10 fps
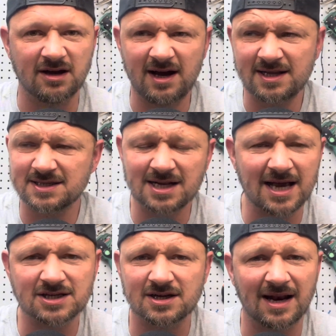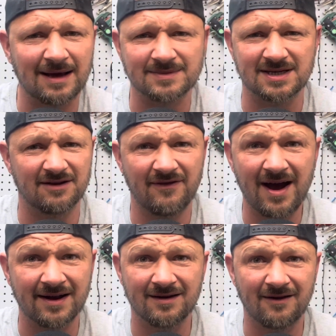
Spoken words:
I had a selection of lamps in the van.